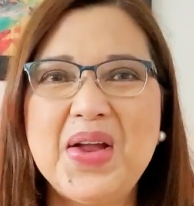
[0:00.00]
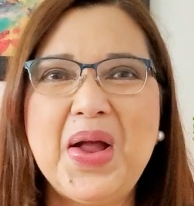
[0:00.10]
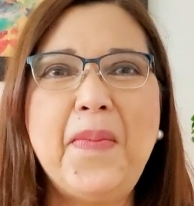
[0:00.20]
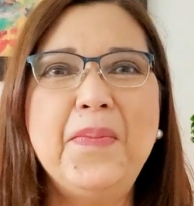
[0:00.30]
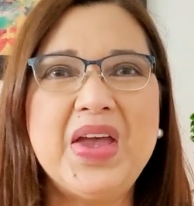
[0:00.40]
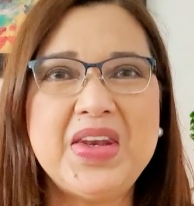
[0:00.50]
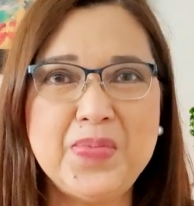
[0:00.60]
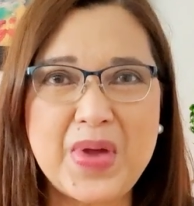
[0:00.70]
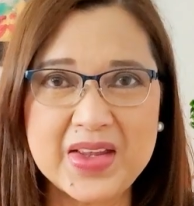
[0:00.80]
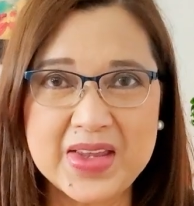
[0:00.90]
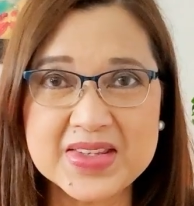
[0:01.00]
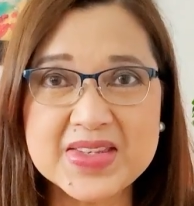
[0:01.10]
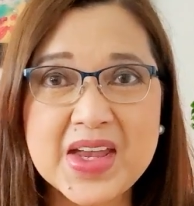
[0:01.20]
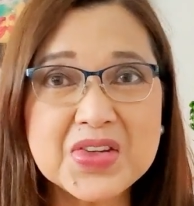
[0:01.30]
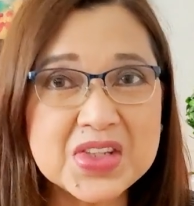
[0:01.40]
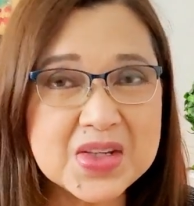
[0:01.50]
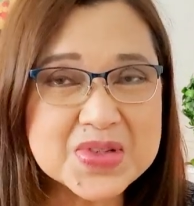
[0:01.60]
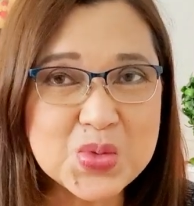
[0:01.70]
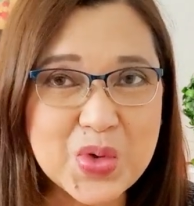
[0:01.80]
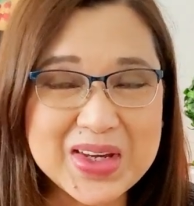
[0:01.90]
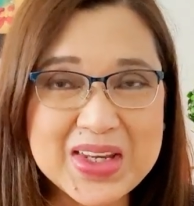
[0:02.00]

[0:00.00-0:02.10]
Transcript: Many bank executives work